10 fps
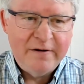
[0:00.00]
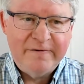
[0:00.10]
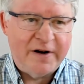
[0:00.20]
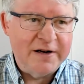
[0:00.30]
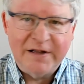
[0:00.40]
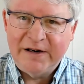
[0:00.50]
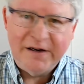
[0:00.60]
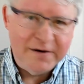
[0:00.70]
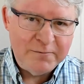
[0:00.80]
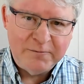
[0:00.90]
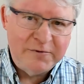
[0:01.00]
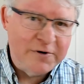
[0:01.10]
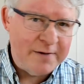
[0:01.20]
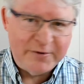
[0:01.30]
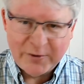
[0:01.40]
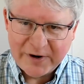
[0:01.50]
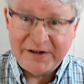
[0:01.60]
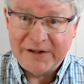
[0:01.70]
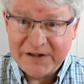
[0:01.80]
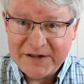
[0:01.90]
violating copyright
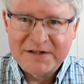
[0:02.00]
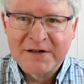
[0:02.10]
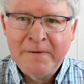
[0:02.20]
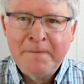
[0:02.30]
at least.